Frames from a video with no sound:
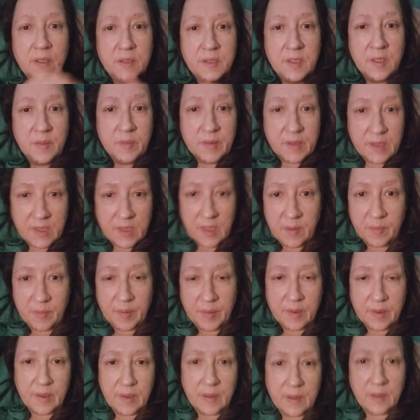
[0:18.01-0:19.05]
Deep sleep,
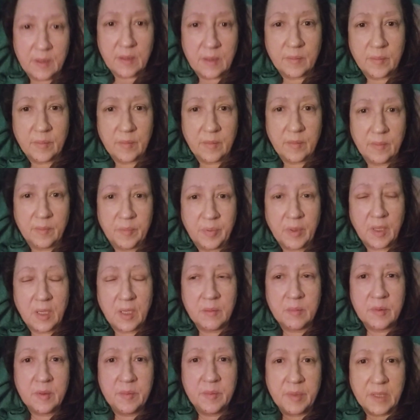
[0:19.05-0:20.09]

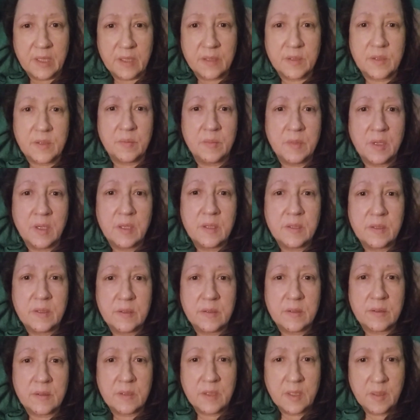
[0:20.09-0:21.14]
probably because I'm not
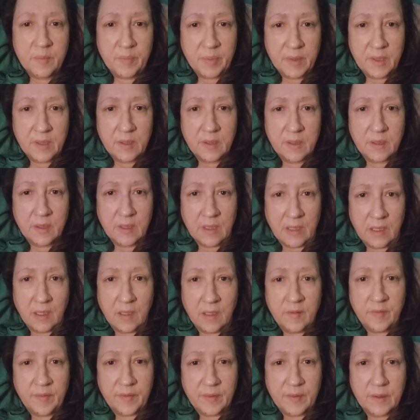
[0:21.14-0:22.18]
sleeping
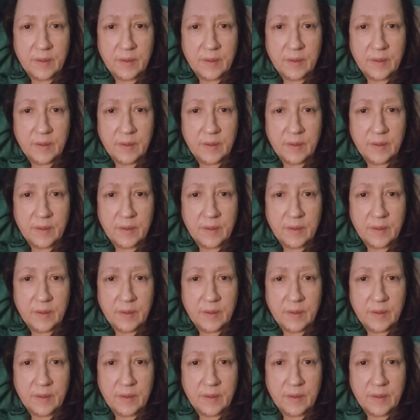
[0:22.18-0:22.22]
enough.